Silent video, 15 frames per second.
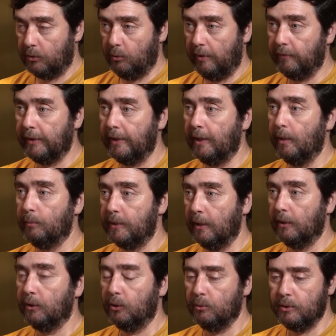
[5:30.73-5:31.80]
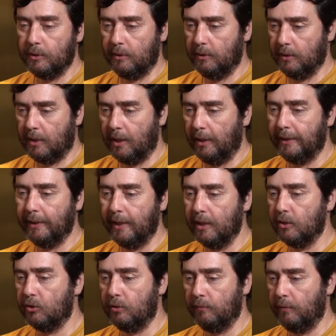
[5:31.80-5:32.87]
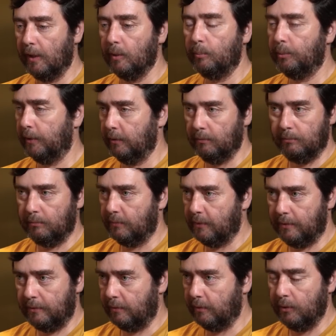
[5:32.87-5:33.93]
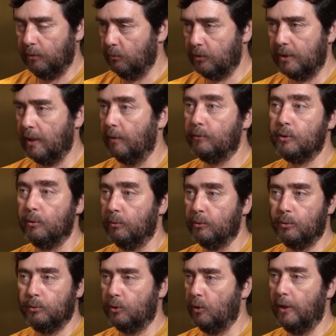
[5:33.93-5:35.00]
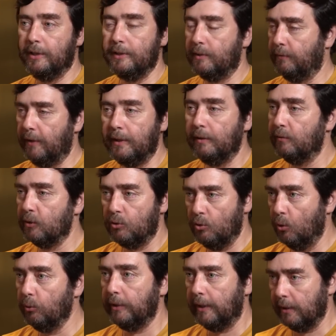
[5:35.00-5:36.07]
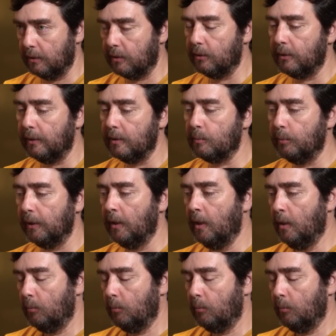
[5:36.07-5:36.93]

so yes, everything I'm telling you is cutting edge, developing, you know, stuff. So it's not as if any of us know the answer to this. But